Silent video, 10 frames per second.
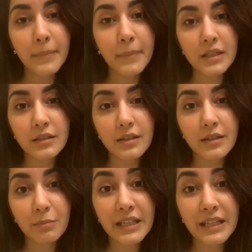But
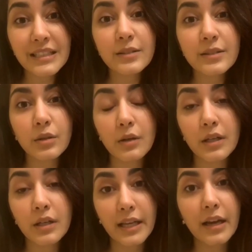please
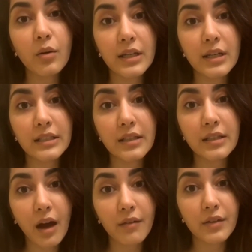take out at least
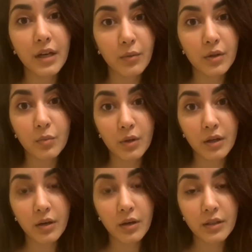half an hour to
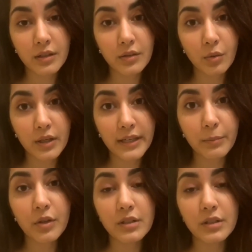work out in the whole day,
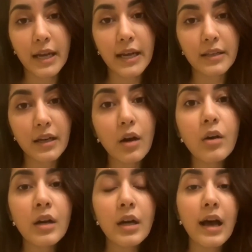because right now
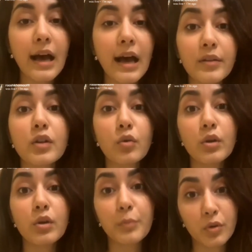having a
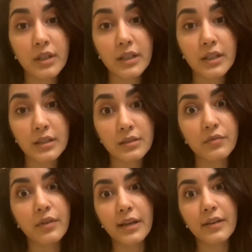good immunity is
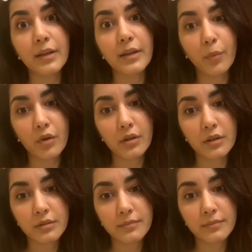very, very important.